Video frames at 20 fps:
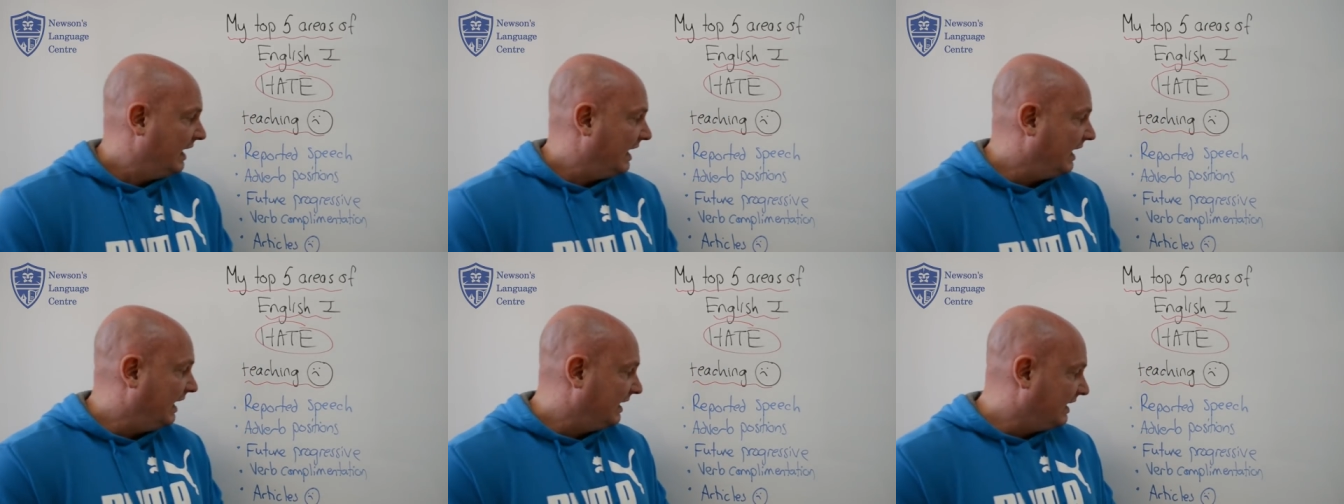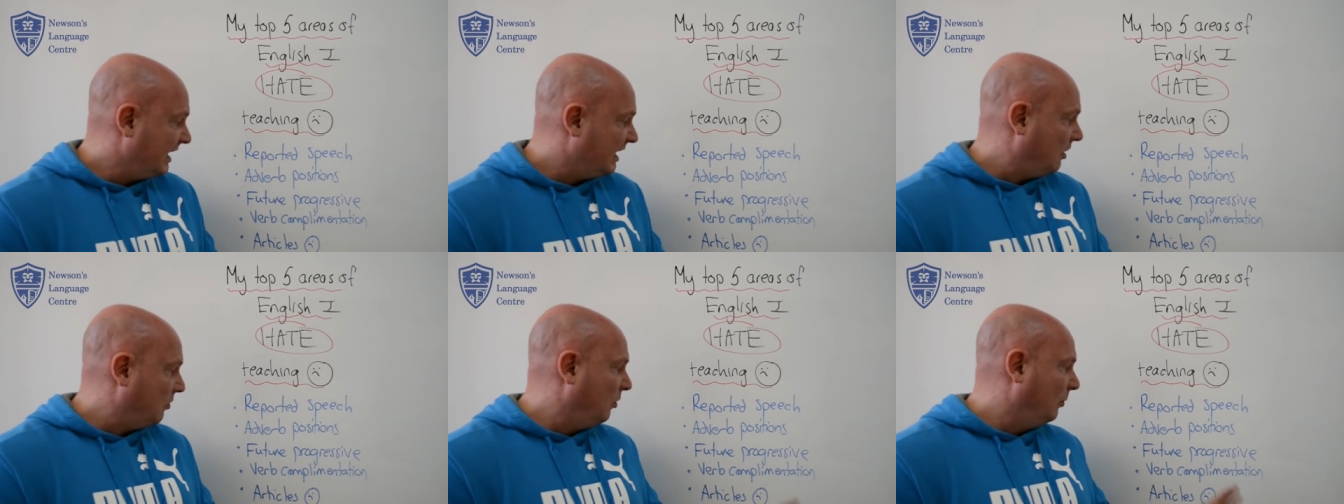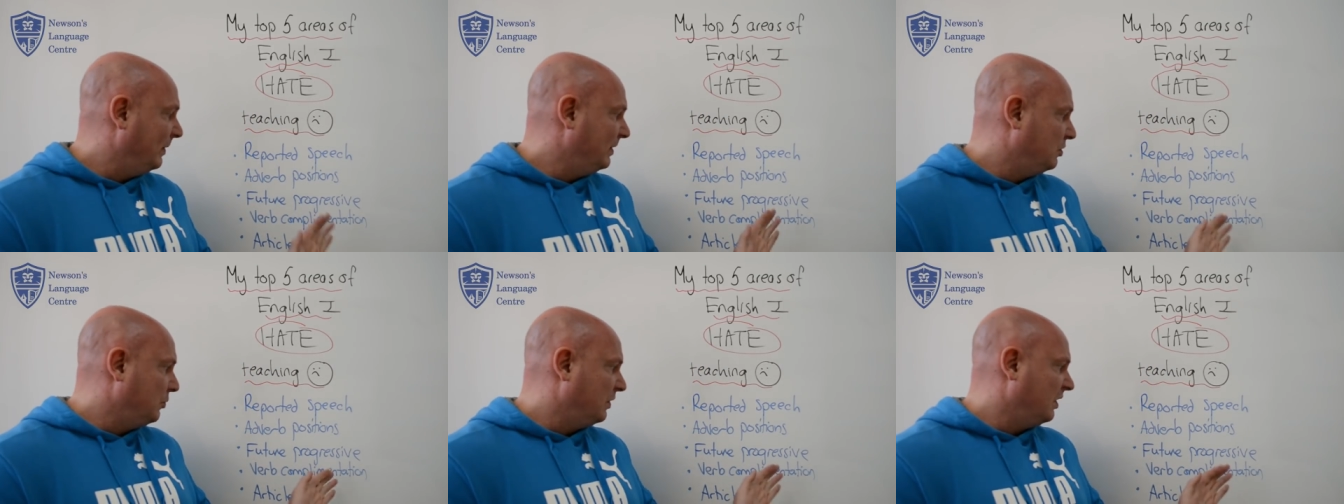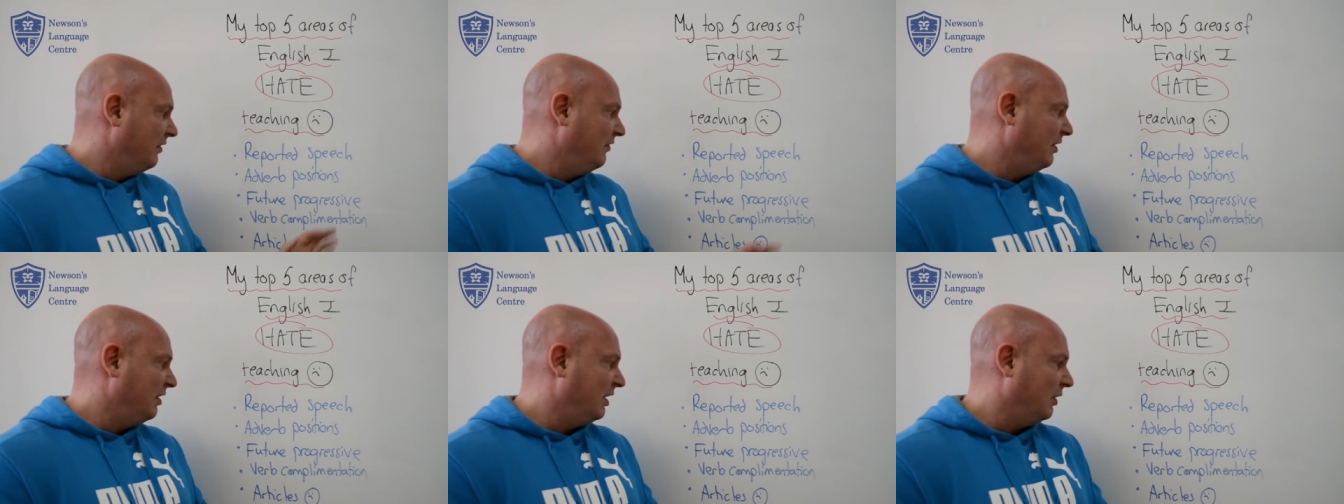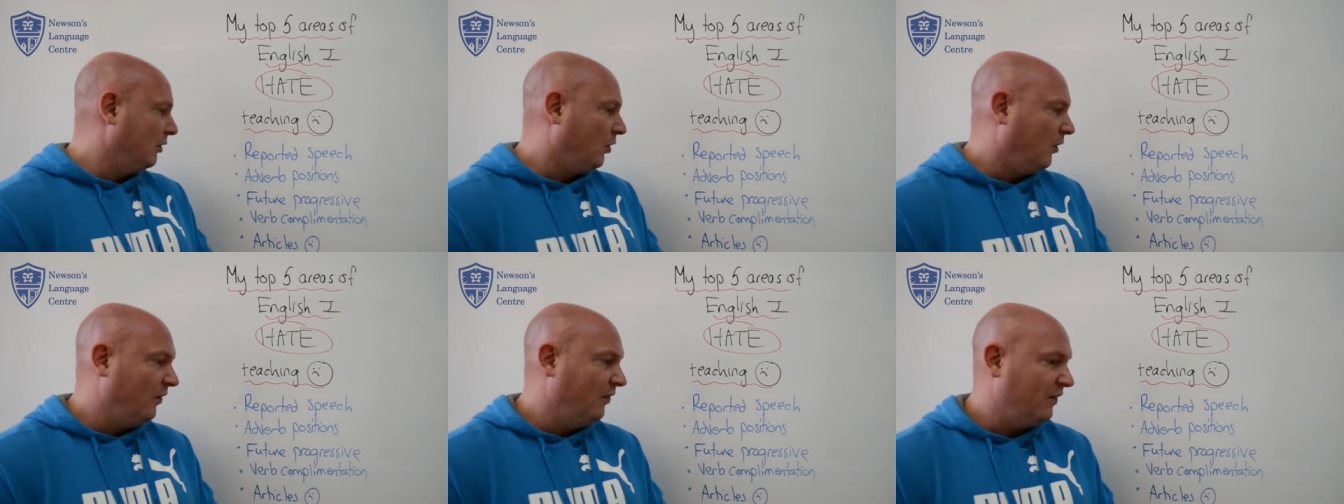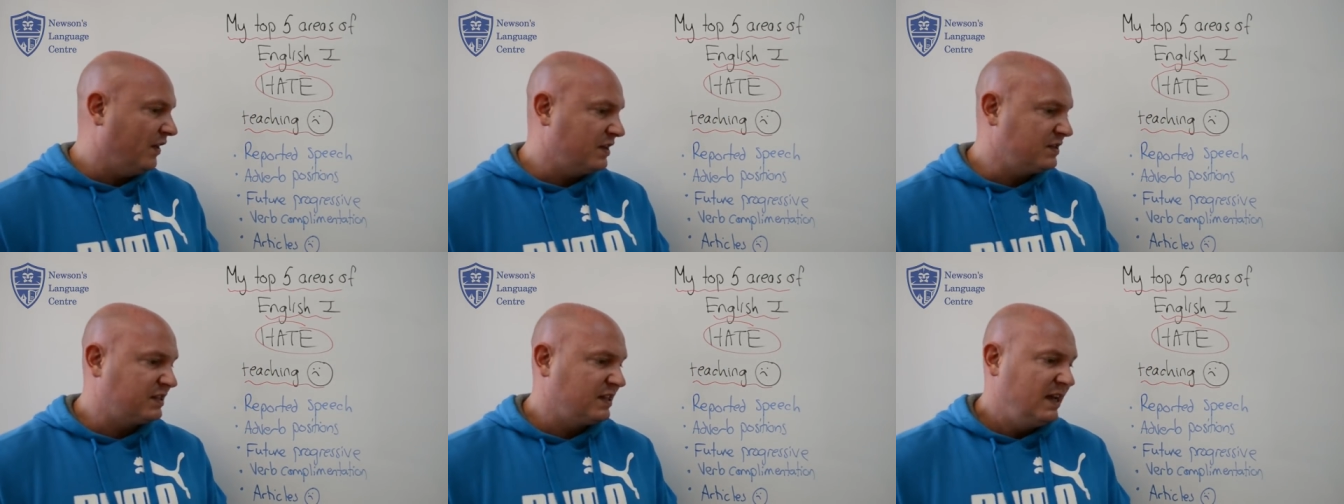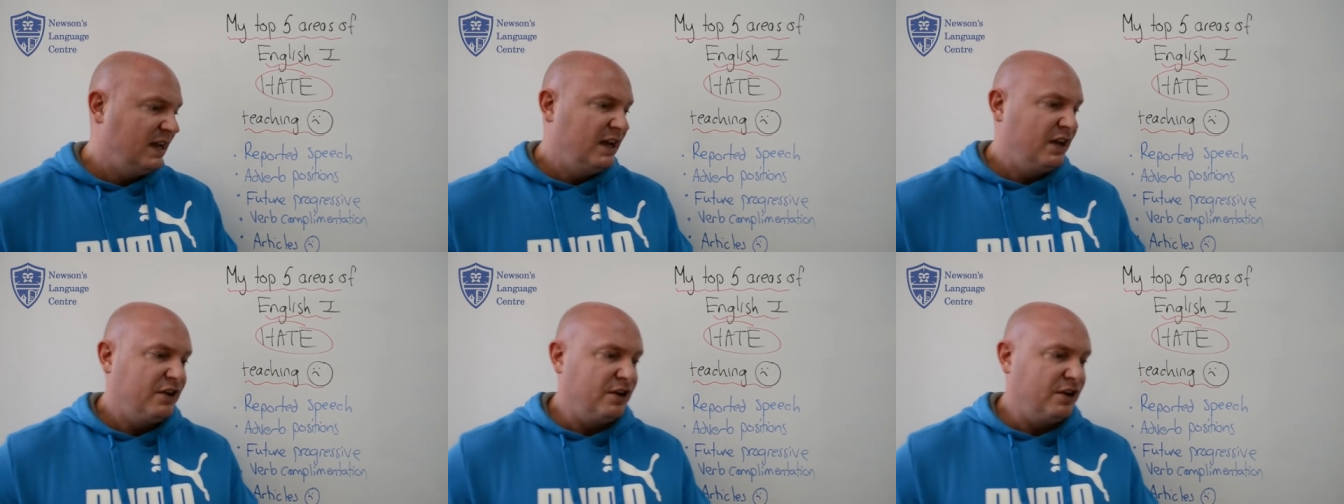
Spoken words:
And again, I will be doing a video on this.